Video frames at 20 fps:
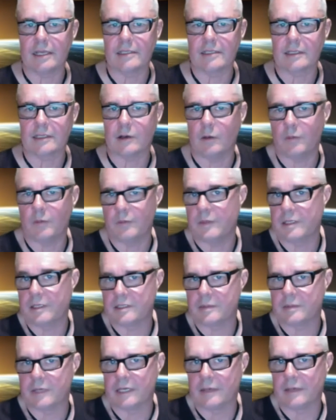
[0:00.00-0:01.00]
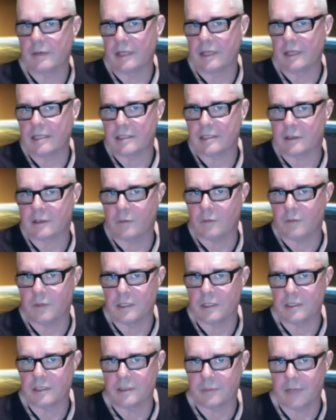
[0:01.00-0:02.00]
as a compliment to me. I mean, that's a compliment
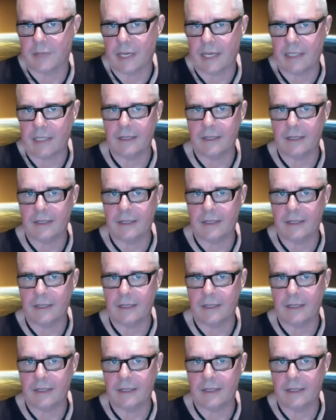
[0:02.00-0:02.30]
to the band.